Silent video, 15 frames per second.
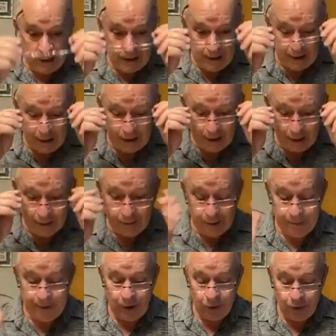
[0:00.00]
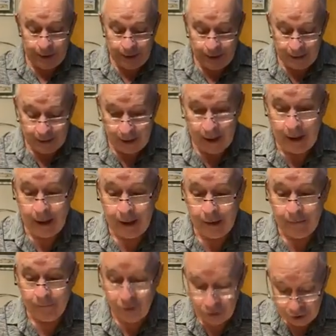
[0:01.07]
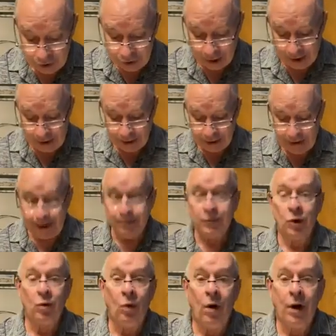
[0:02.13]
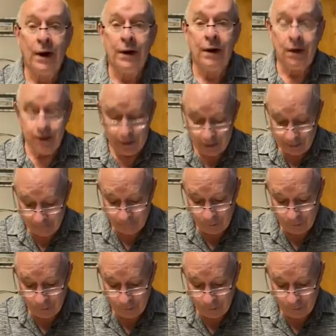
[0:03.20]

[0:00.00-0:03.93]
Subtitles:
and I'm going to be looking at 1 John chapter 1,